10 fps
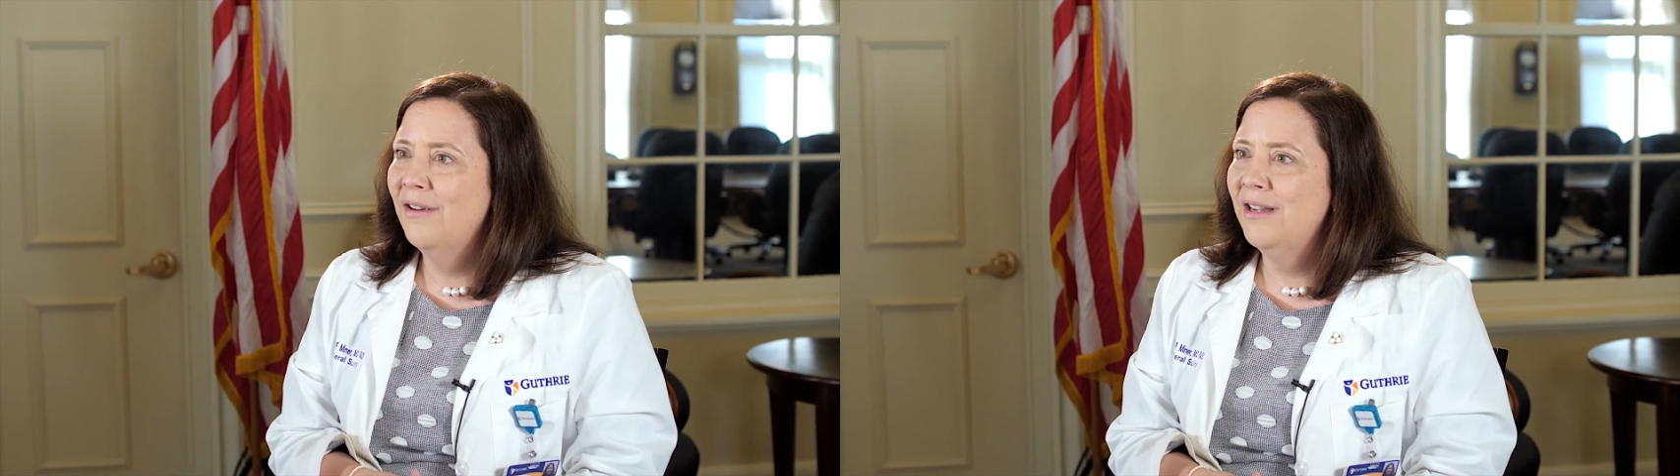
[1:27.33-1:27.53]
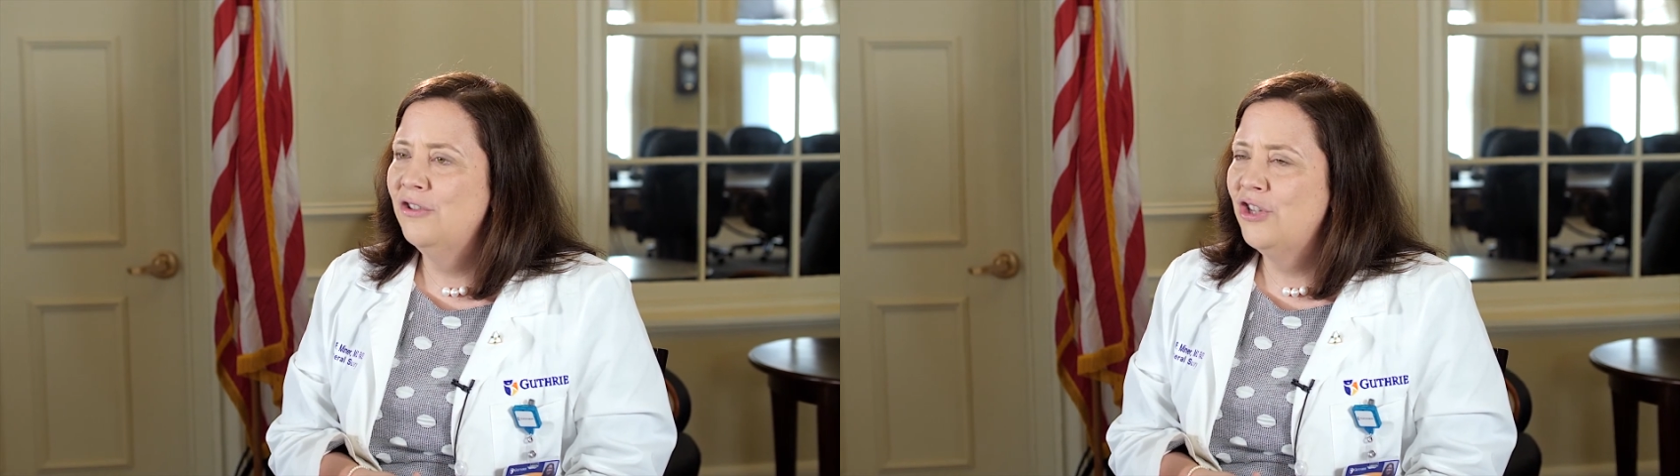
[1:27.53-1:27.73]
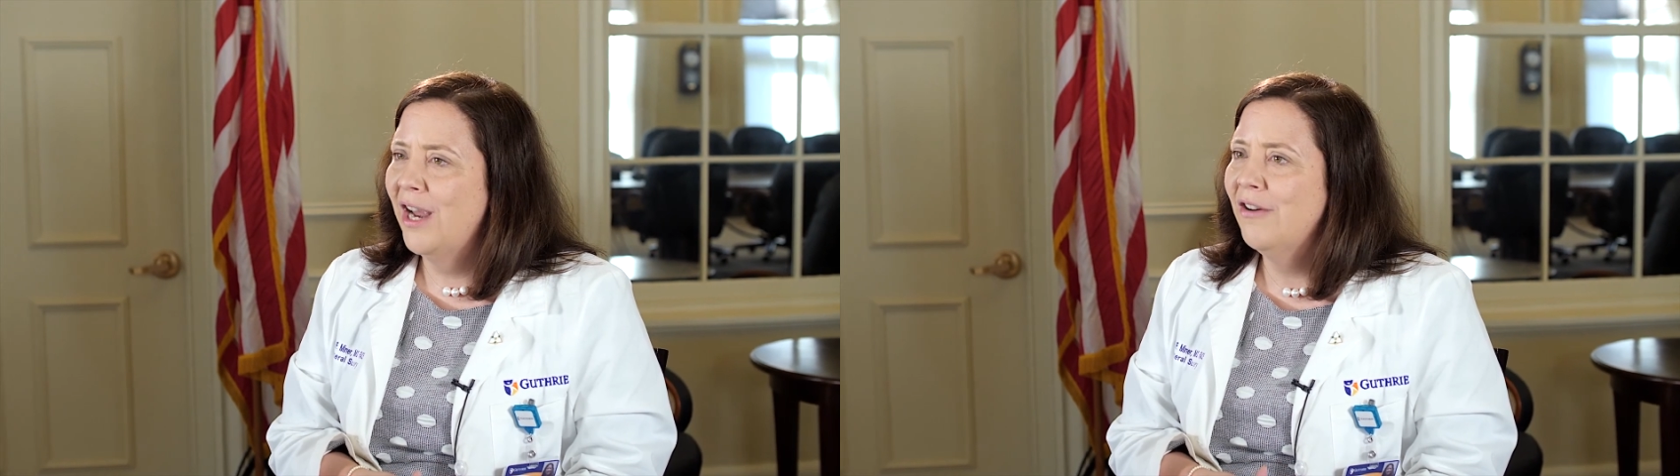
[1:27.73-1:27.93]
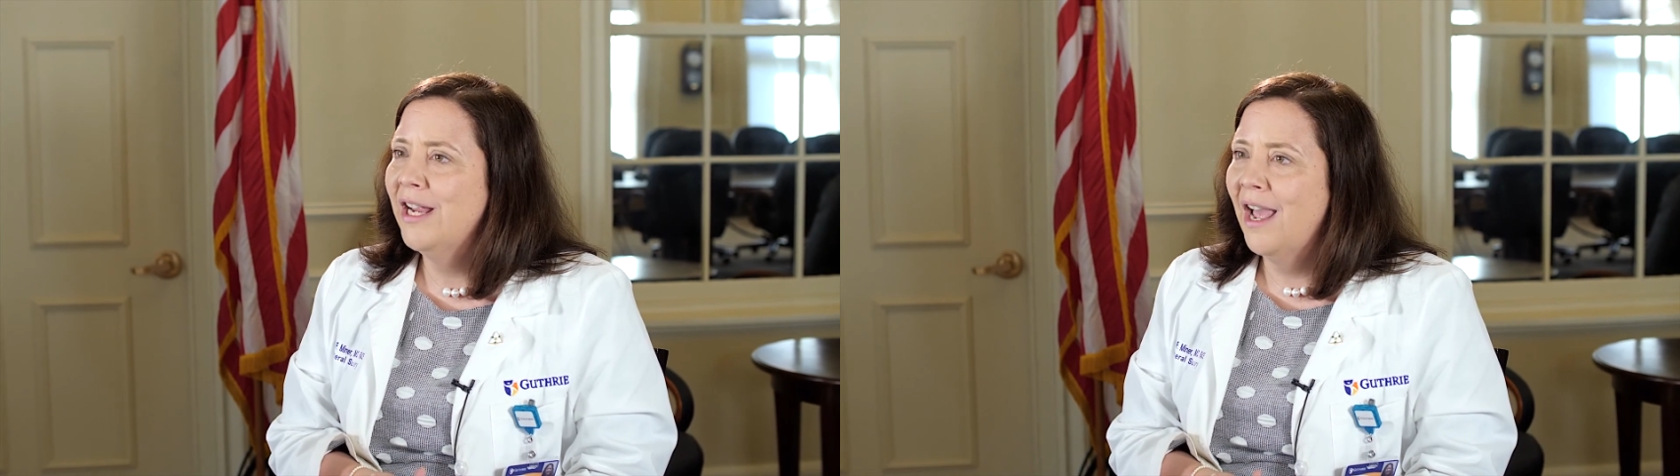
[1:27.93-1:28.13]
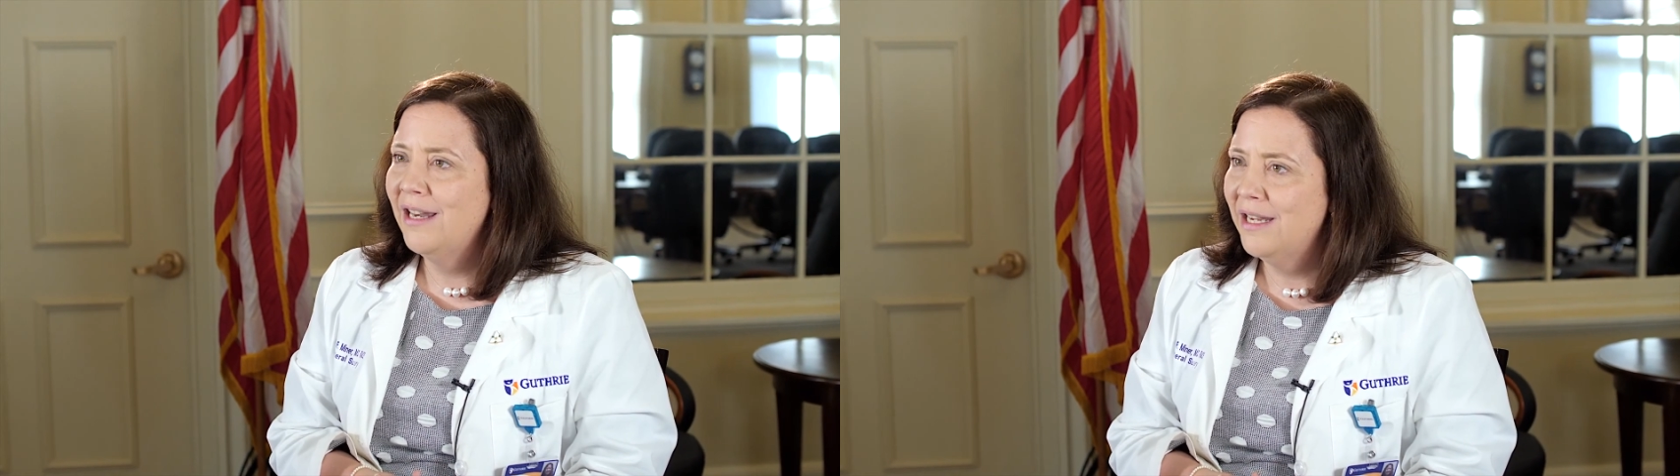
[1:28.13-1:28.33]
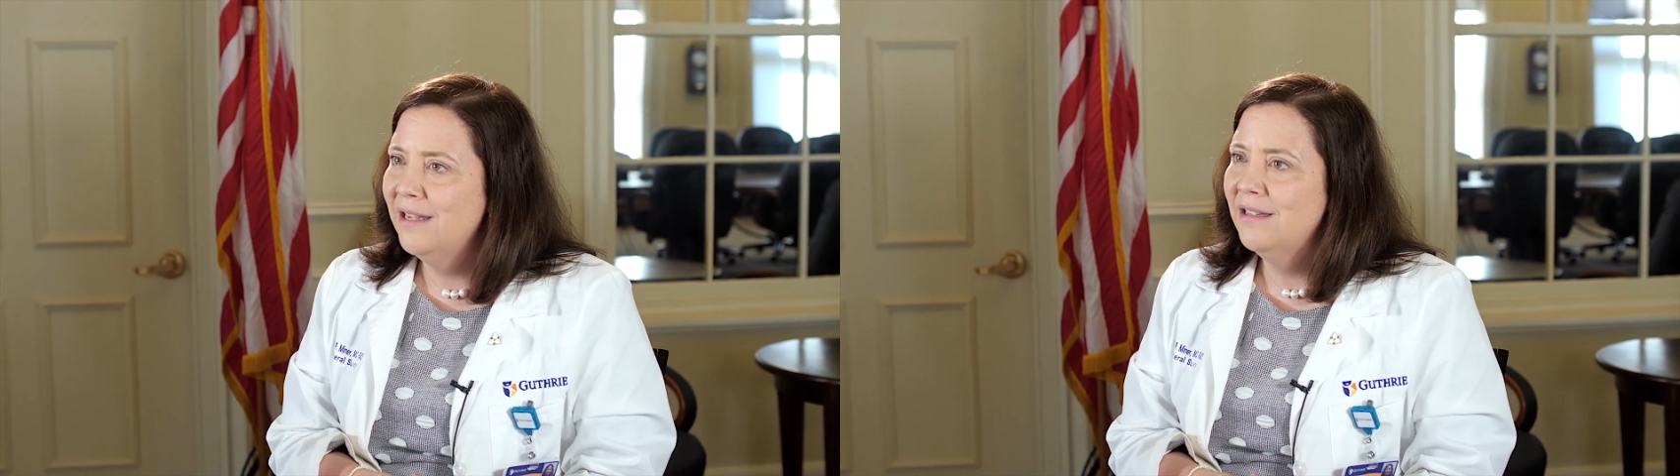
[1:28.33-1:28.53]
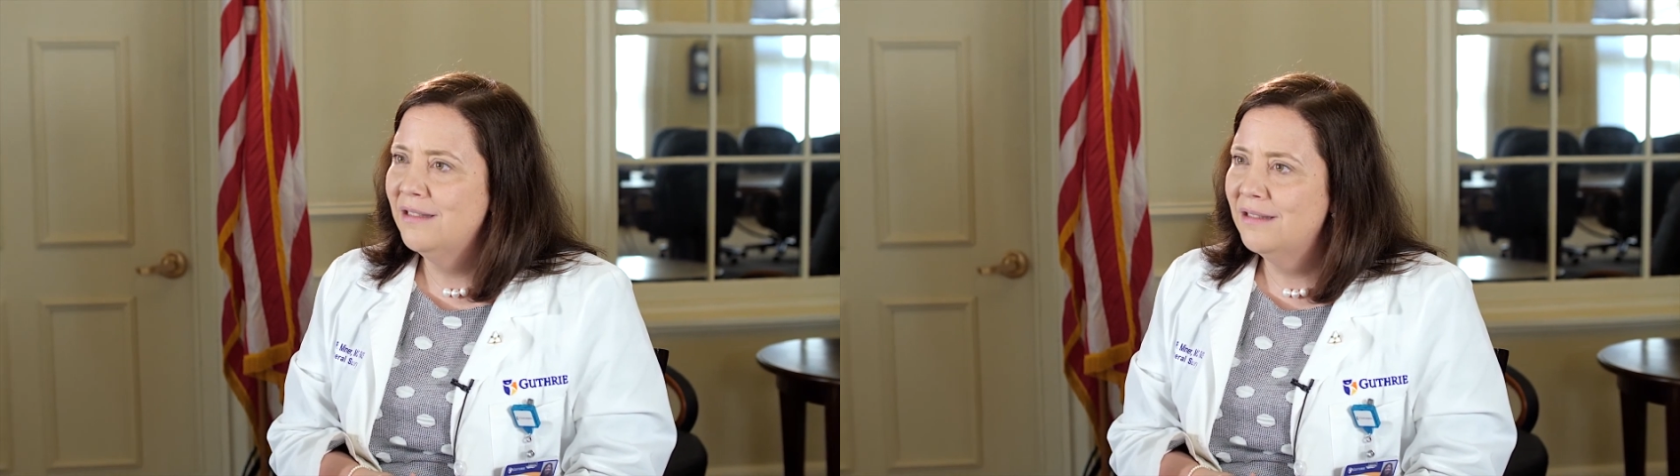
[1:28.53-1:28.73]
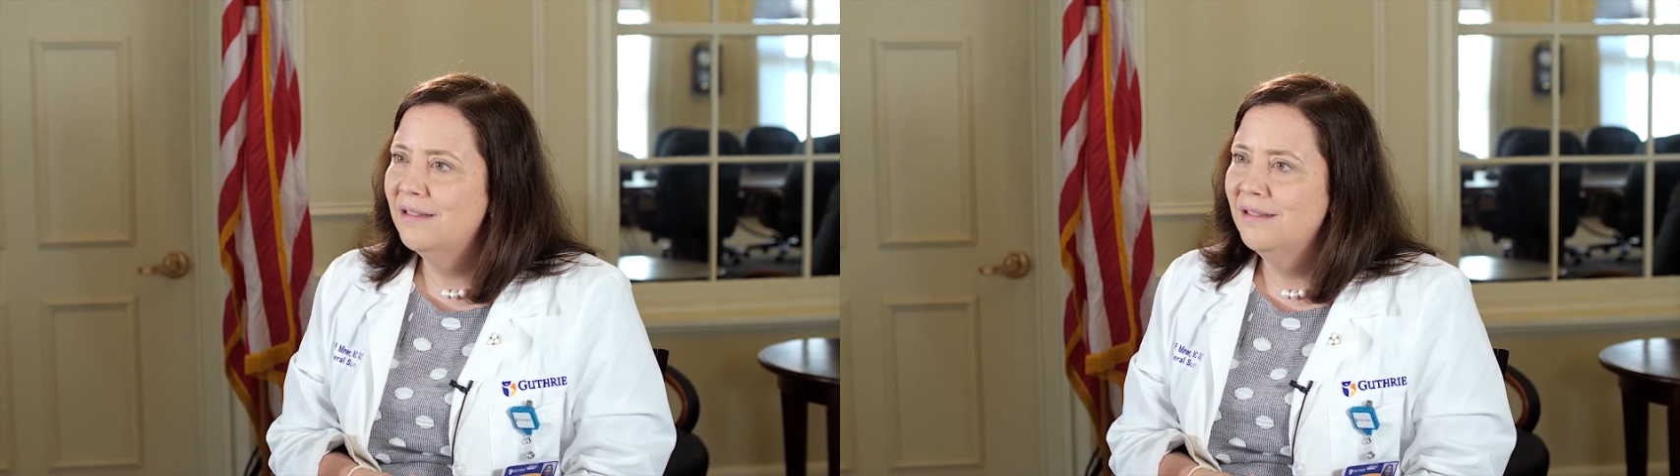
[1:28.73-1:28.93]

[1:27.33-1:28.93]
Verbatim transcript: and sharing ideas.